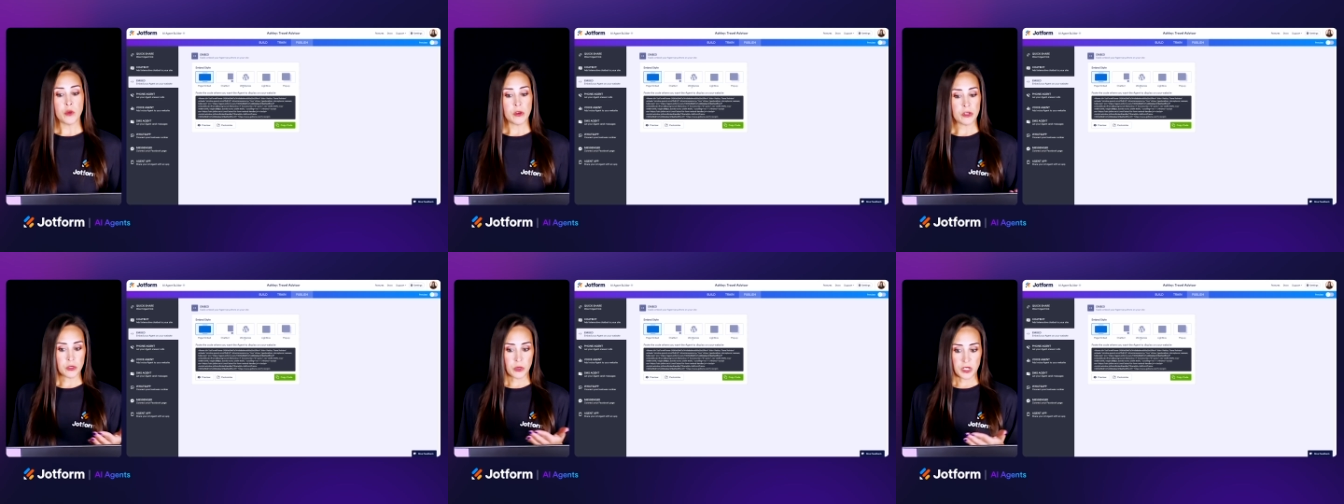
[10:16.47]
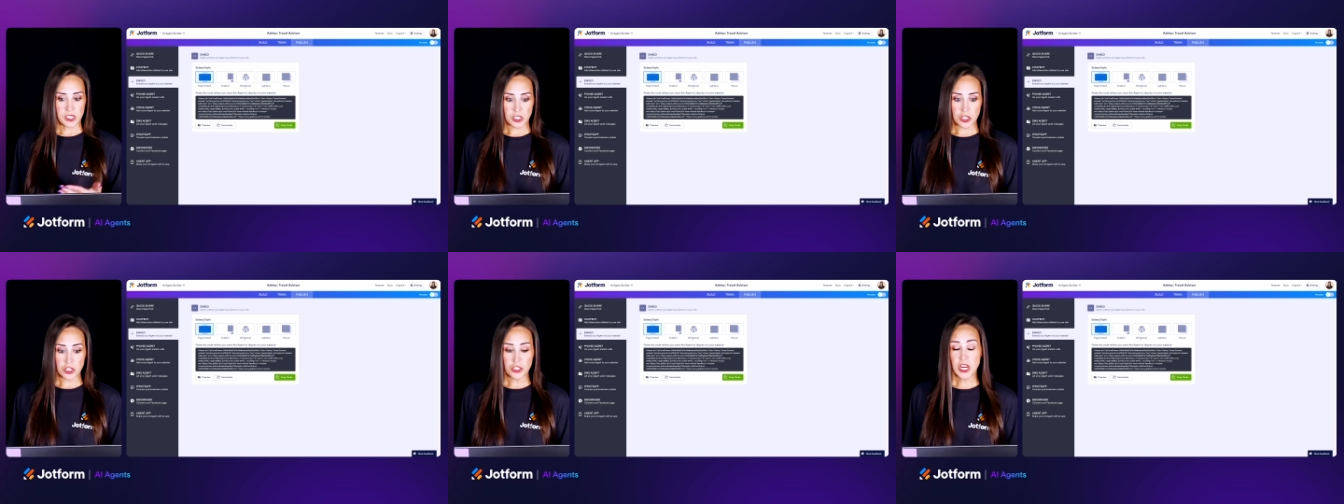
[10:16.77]
You can
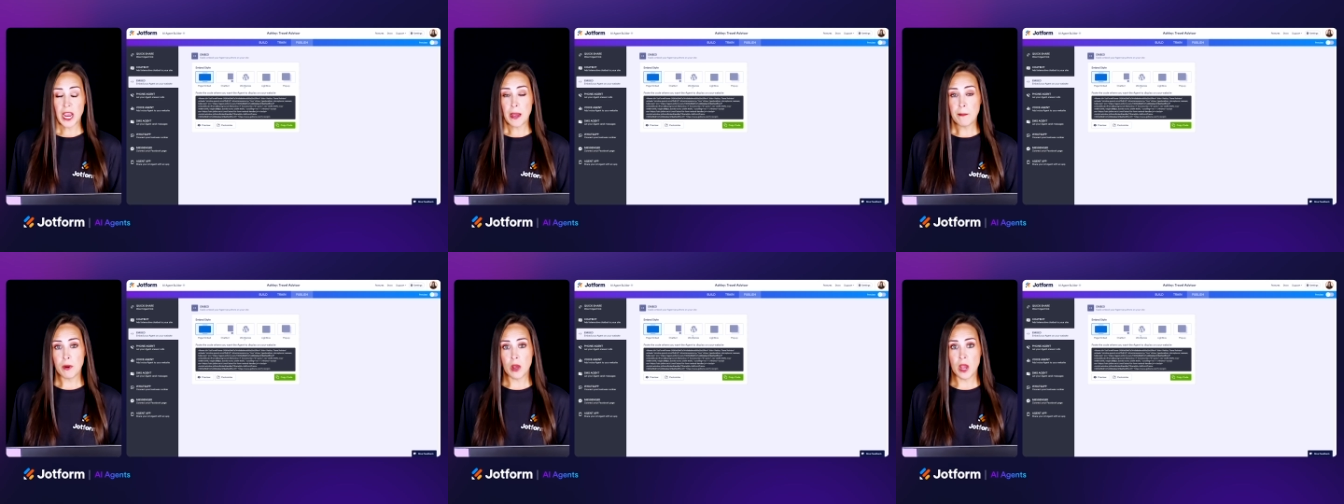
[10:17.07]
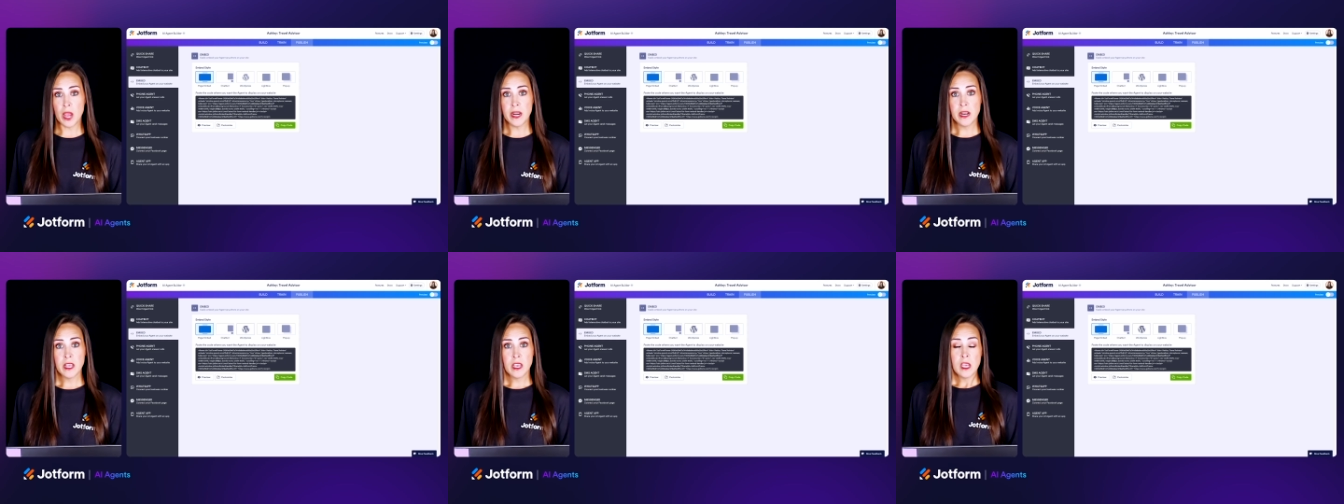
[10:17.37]
do it as a
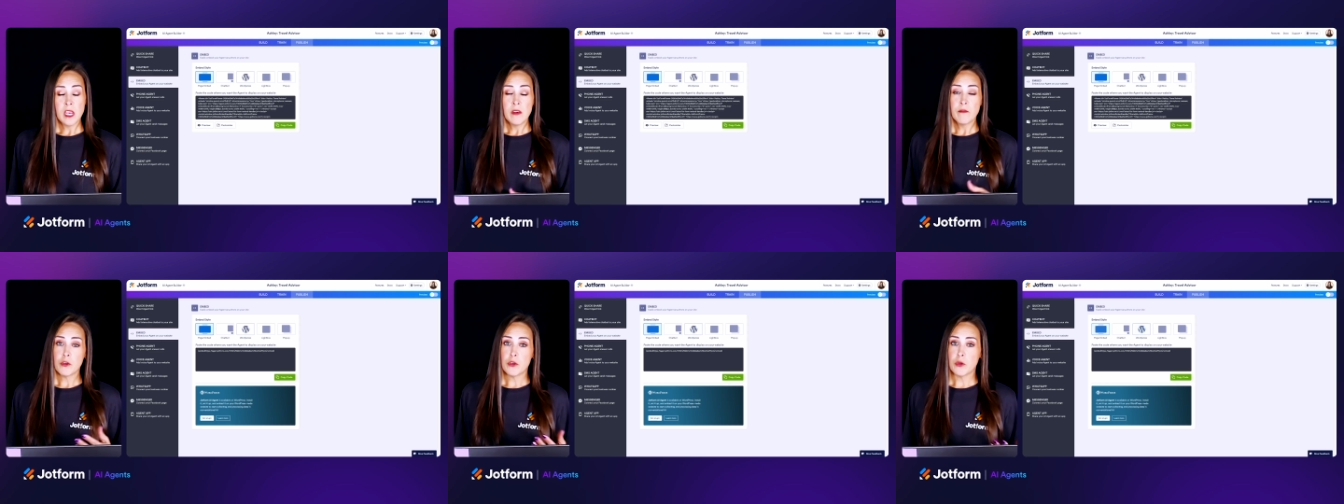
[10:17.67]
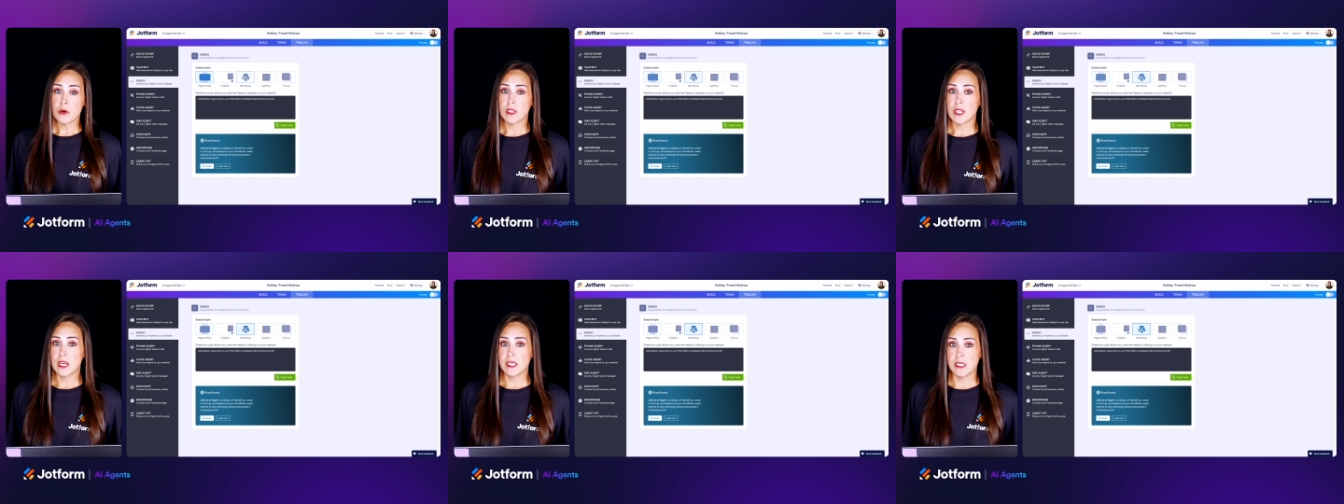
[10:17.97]
chatbot. If
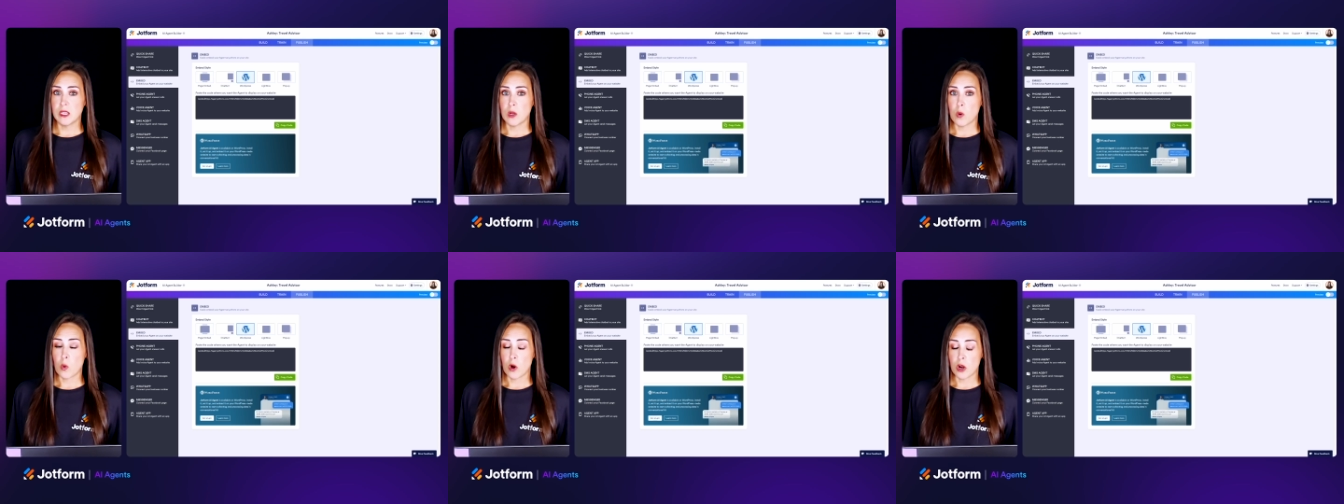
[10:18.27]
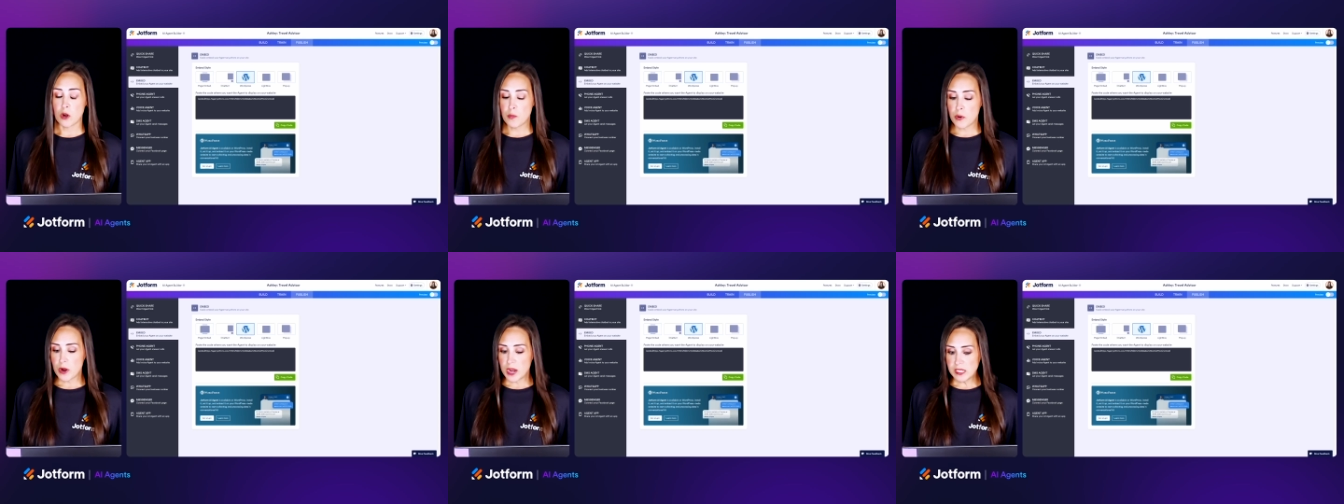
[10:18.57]
you're utilizing
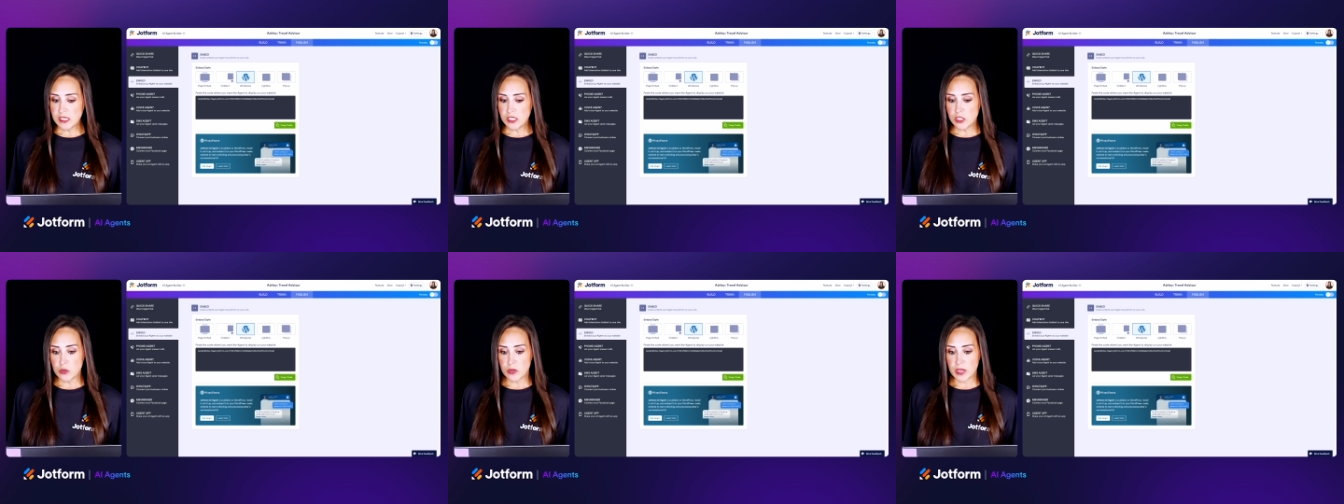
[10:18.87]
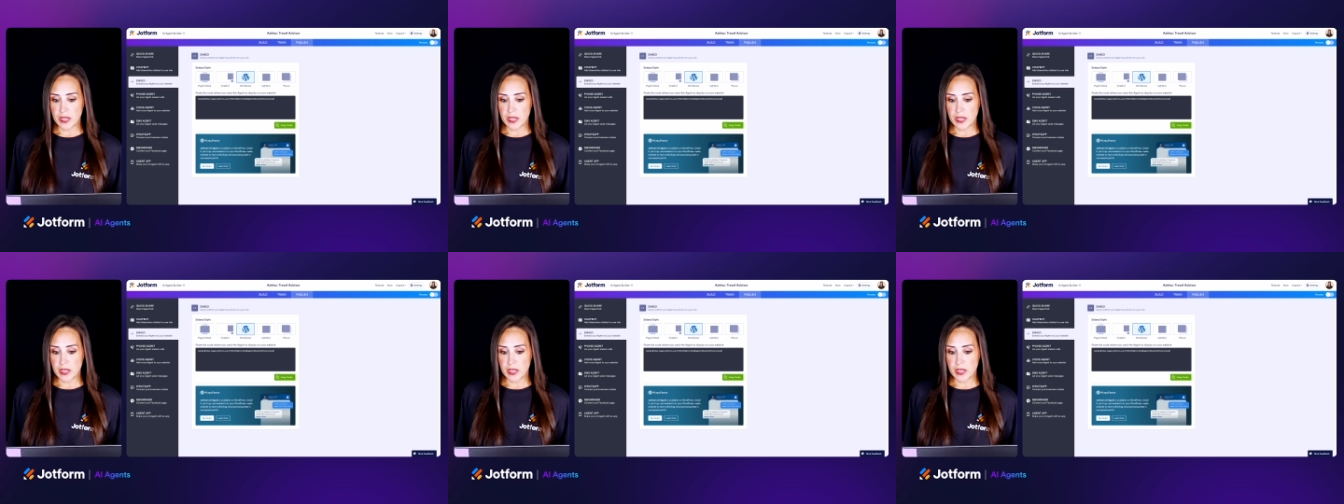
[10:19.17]
WordPress,